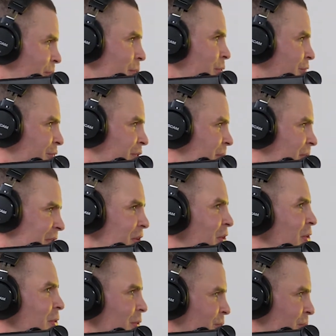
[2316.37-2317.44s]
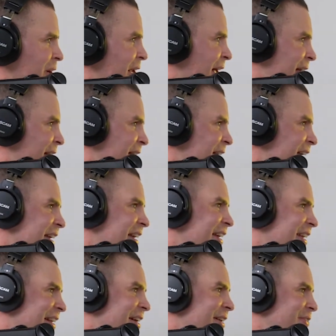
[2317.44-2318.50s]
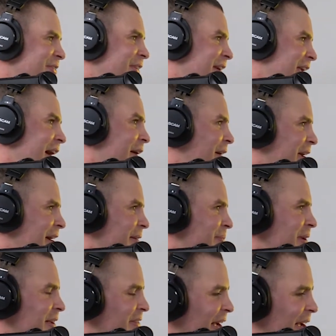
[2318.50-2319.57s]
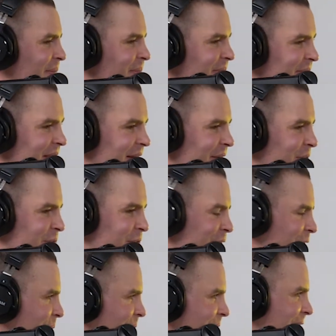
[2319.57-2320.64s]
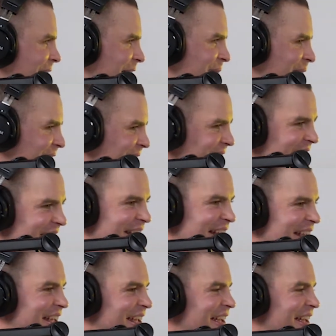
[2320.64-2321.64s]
Like Bruce Lee was a huge weed head. So big time. Yeah, it's very well documented.